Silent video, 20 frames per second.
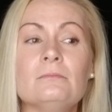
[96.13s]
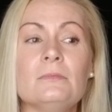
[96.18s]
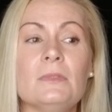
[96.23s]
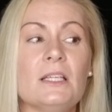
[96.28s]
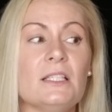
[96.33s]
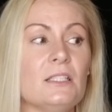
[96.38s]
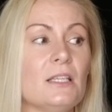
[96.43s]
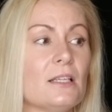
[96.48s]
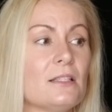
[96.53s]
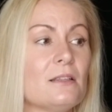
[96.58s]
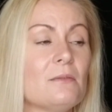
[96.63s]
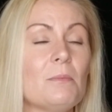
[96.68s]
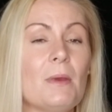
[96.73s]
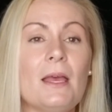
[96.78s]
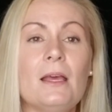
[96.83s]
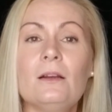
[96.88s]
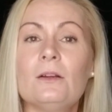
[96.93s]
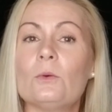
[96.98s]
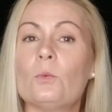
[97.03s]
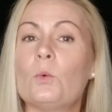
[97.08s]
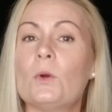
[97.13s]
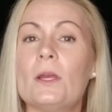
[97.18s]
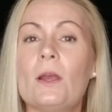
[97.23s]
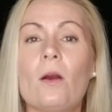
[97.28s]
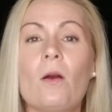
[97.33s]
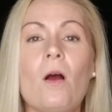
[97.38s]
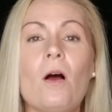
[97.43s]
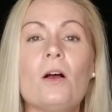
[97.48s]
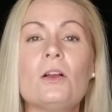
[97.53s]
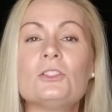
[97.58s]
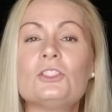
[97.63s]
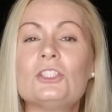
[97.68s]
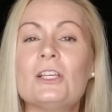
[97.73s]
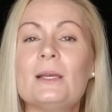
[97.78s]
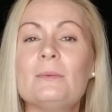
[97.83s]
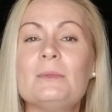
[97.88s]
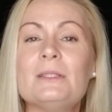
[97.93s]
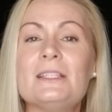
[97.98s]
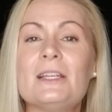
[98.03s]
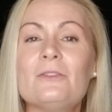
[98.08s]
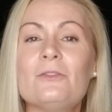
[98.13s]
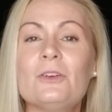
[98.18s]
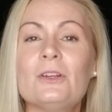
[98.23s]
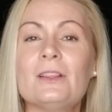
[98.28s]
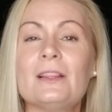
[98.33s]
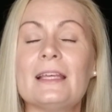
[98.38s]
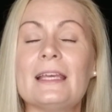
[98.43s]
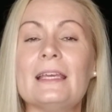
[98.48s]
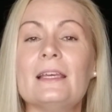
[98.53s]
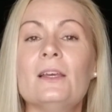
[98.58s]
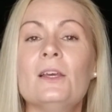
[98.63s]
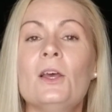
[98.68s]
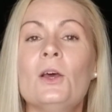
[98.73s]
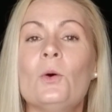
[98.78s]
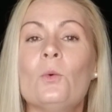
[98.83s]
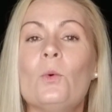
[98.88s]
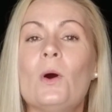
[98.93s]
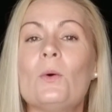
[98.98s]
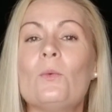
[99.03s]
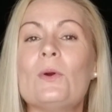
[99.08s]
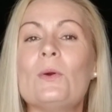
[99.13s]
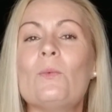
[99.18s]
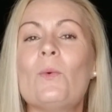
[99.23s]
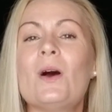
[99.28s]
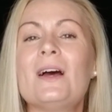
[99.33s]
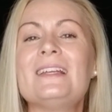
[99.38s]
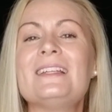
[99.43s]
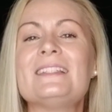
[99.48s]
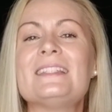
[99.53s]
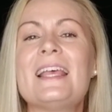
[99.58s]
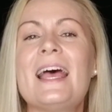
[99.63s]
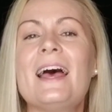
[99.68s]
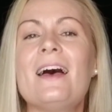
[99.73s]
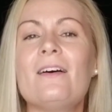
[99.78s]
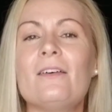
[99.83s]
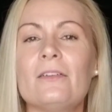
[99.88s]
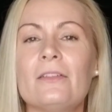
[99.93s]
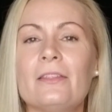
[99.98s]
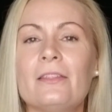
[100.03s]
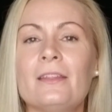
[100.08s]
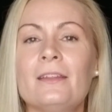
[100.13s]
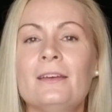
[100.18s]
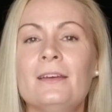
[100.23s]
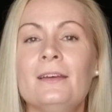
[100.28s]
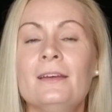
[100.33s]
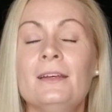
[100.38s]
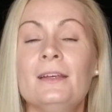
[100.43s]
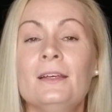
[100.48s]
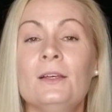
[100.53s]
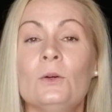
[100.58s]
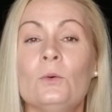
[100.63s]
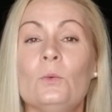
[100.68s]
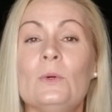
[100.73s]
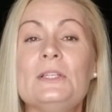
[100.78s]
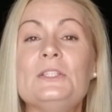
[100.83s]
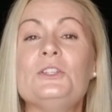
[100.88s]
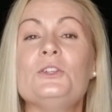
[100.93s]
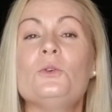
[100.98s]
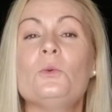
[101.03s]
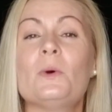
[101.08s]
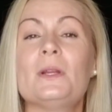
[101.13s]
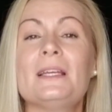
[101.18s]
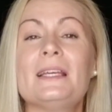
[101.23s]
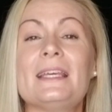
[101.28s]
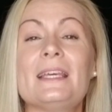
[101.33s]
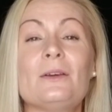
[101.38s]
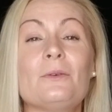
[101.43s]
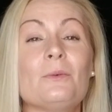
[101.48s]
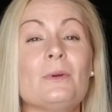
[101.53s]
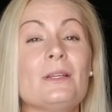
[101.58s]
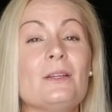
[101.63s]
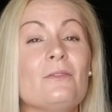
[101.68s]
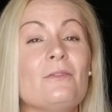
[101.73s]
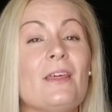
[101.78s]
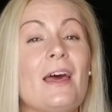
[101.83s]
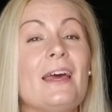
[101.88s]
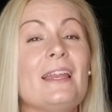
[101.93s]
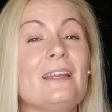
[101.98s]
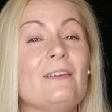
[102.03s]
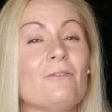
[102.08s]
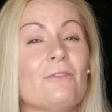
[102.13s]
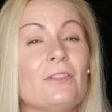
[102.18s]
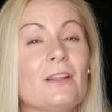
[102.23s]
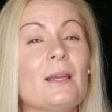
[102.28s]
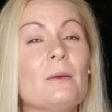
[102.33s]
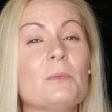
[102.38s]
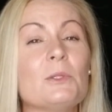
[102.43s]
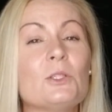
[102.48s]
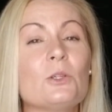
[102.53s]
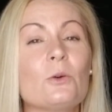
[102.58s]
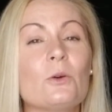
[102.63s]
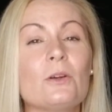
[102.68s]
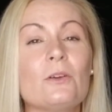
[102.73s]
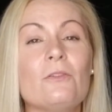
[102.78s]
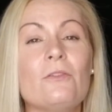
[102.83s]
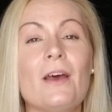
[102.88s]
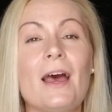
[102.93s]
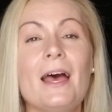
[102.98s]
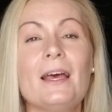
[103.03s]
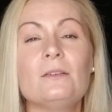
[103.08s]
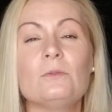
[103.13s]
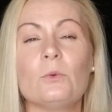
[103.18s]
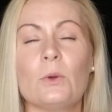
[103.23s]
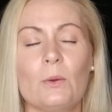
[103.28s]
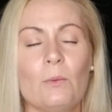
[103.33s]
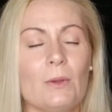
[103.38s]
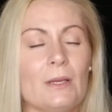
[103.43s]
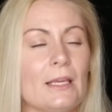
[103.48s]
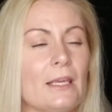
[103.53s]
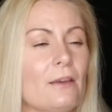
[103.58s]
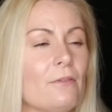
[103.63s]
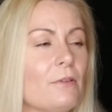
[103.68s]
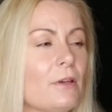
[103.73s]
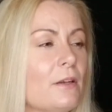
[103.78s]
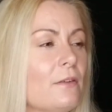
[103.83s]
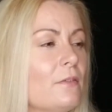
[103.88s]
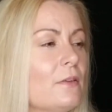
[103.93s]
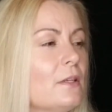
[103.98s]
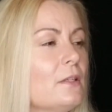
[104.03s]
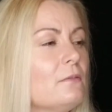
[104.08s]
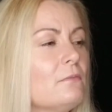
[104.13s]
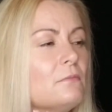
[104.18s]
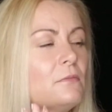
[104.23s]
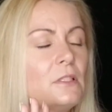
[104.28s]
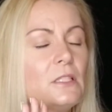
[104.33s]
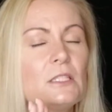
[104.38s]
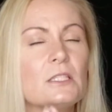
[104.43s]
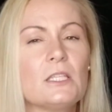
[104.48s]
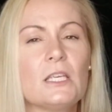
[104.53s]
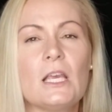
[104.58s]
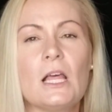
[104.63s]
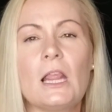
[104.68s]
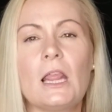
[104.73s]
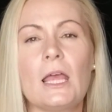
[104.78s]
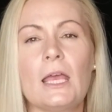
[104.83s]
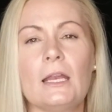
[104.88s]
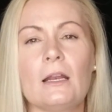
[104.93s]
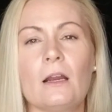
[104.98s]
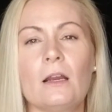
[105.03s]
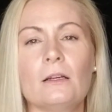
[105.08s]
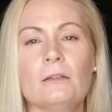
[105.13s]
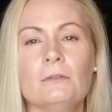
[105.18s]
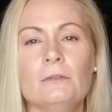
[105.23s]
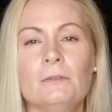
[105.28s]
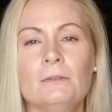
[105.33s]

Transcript: It doesn't matter. We are all shaped differently. What we want is health. We do want to get rid of that inflammatory fat. We want to get rid of it. See you later.